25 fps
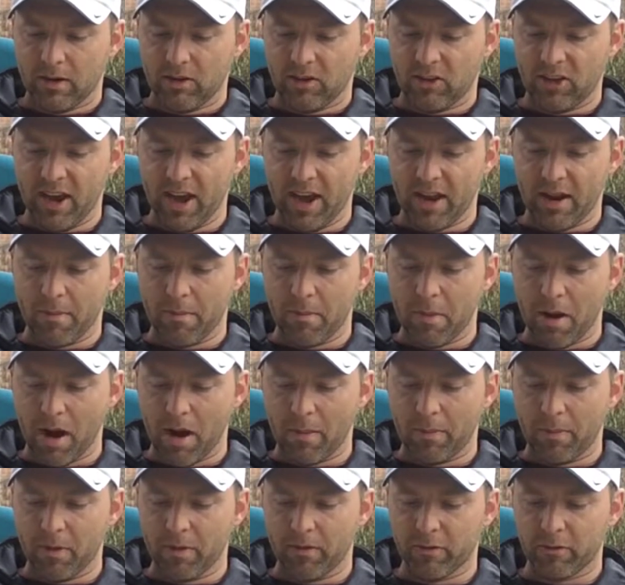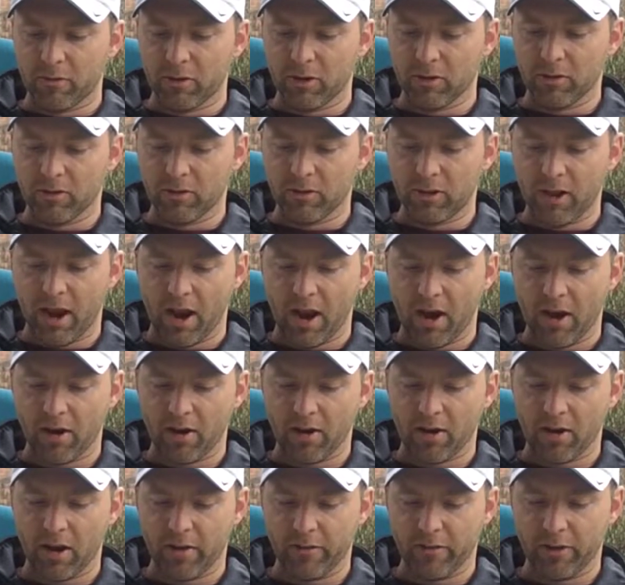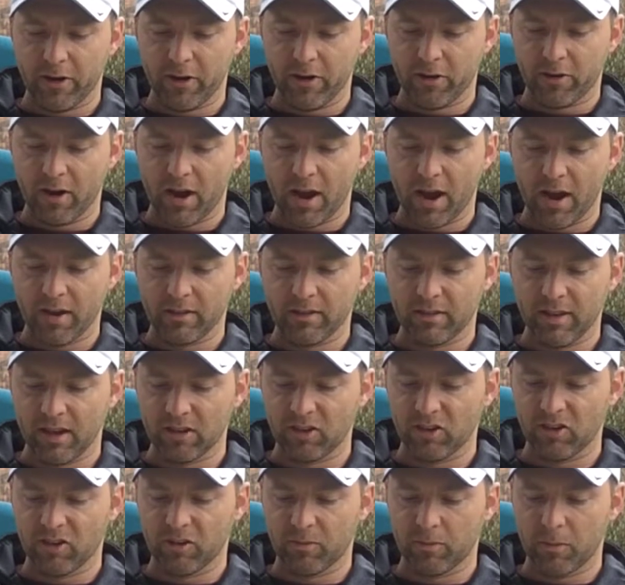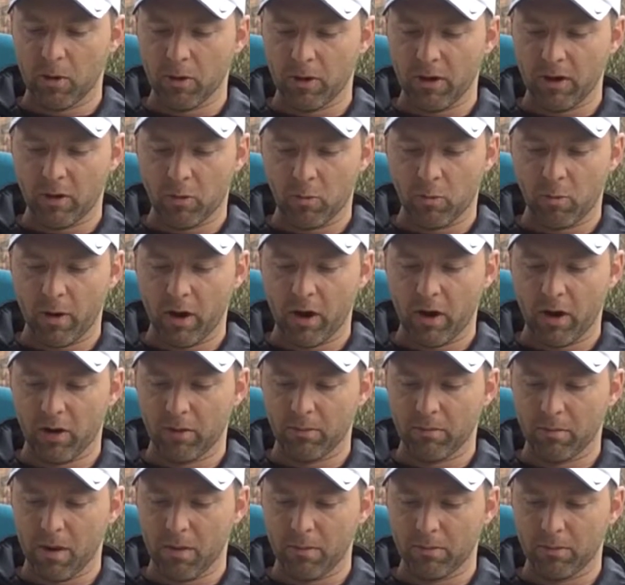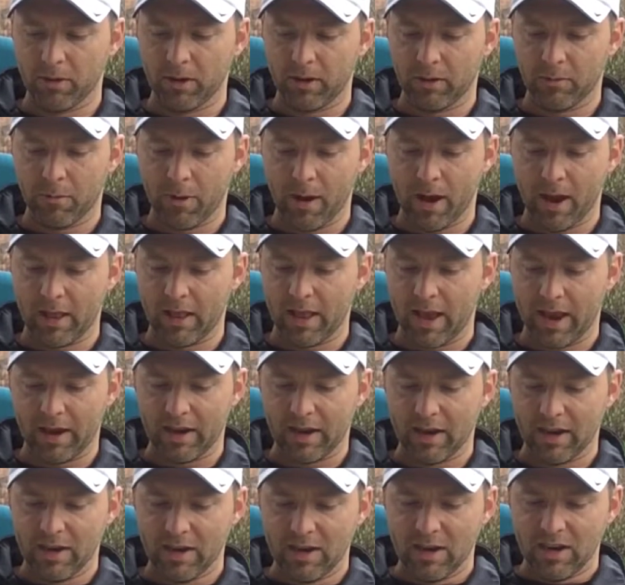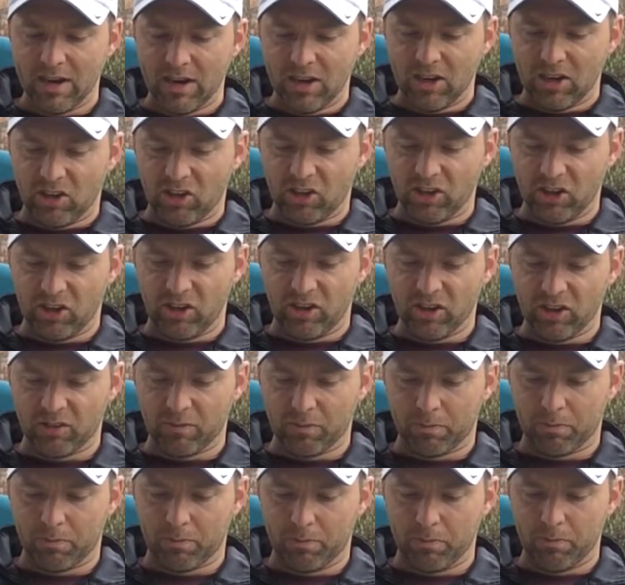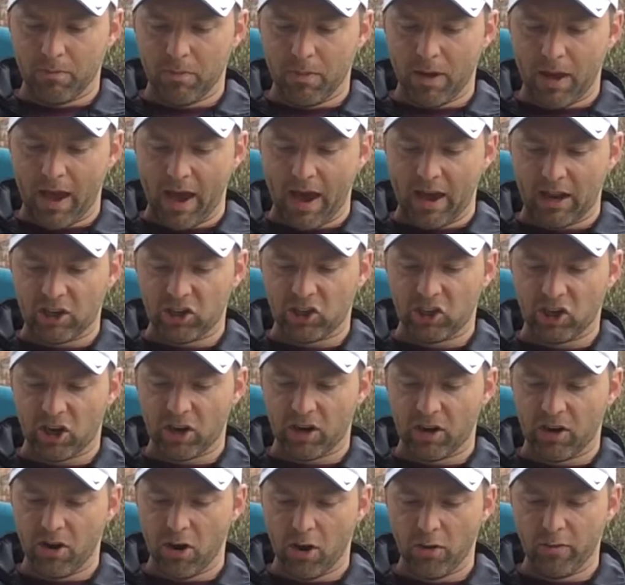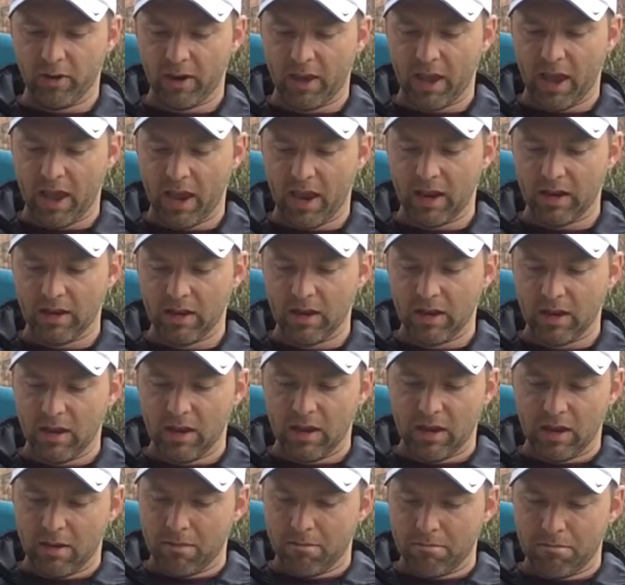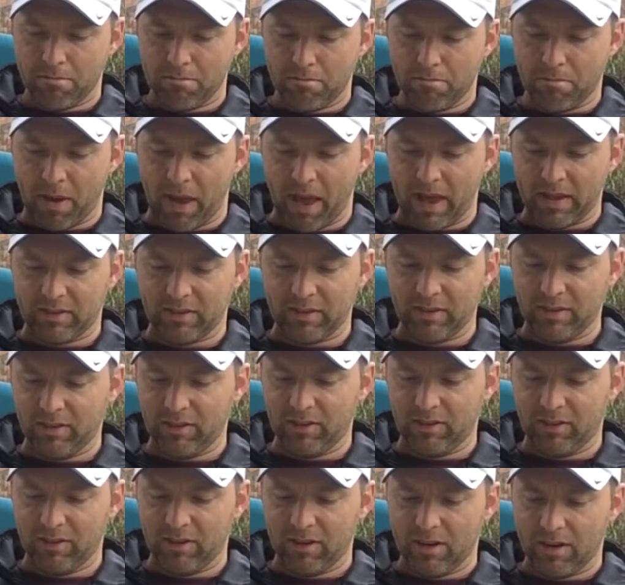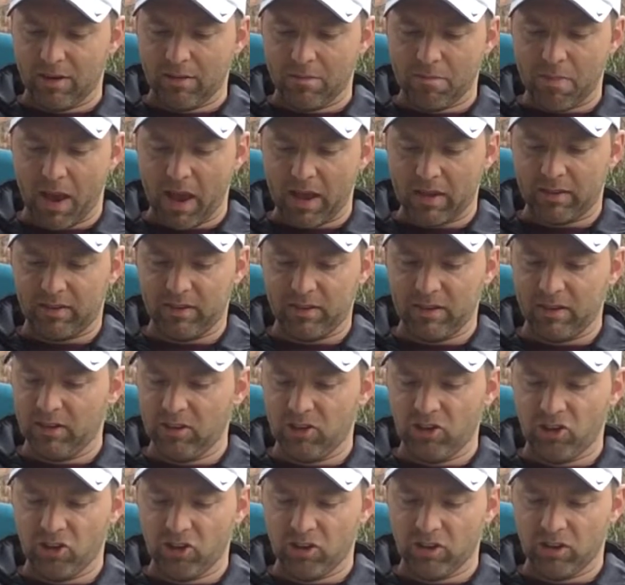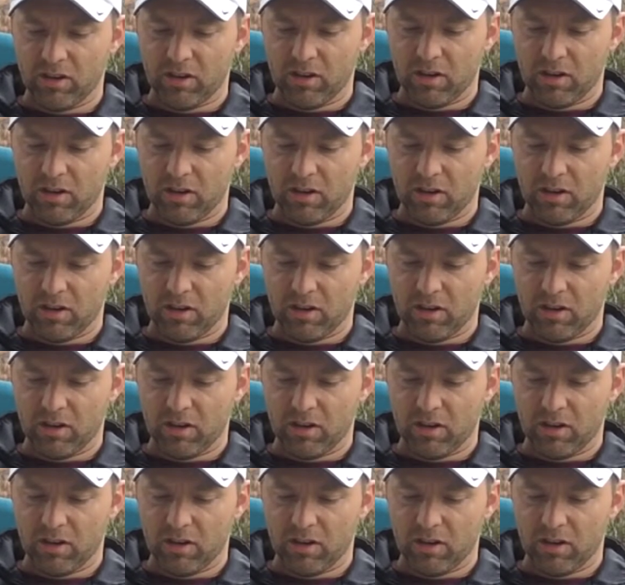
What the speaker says: She had a mop of grizzled hair covering her eyes, and she spoke in a weird, mumbling way like she just had a shot of Novocaine. Passage? Passage?